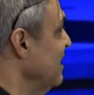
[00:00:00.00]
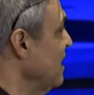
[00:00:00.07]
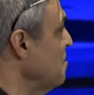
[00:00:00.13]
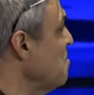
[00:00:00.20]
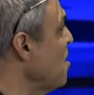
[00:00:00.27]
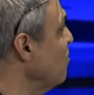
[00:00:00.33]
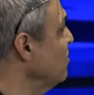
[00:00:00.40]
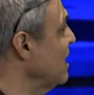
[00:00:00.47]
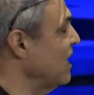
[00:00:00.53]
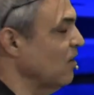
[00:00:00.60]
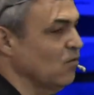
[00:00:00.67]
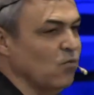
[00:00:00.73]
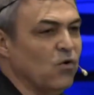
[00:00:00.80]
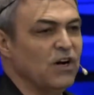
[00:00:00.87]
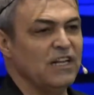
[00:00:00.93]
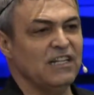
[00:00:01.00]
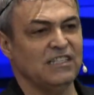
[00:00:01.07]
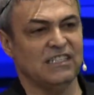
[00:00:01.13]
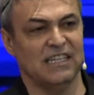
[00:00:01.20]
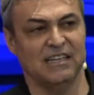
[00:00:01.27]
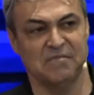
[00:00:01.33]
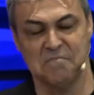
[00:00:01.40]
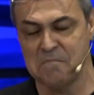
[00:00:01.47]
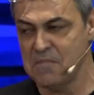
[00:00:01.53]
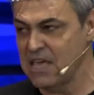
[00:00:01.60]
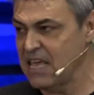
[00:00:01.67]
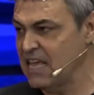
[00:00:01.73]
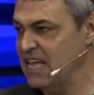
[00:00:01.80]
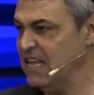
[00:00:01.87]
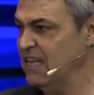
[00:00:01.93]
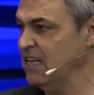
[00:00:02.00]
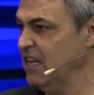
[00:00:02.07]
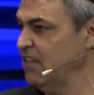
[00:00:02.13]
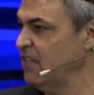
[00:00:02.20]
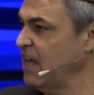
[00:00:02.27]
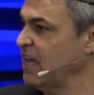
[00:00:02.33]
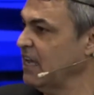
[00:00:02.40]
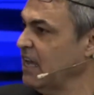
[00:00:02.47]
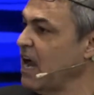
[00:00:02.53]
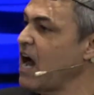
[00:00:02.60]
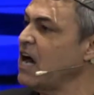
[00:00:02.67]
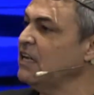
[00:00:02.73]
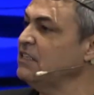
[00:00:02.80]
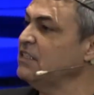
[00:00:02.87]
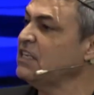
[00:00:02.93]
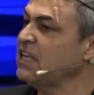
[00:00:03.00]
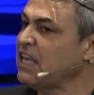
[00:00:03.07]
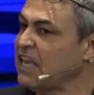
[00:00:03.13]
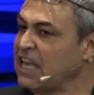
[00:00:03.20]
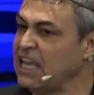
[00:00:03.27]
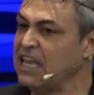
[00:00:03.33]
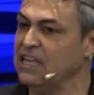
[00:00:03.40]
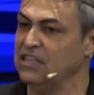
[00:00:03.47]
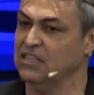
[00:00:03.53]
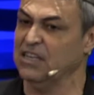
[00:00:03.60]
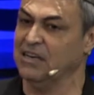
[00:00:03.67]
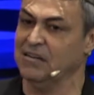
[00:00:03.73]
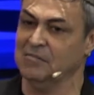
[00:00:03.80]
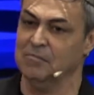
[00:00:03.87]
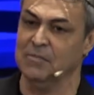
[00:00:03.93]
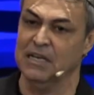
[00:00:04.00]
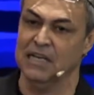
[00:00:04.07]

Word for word: Come on now. What does it mean that God's kingdom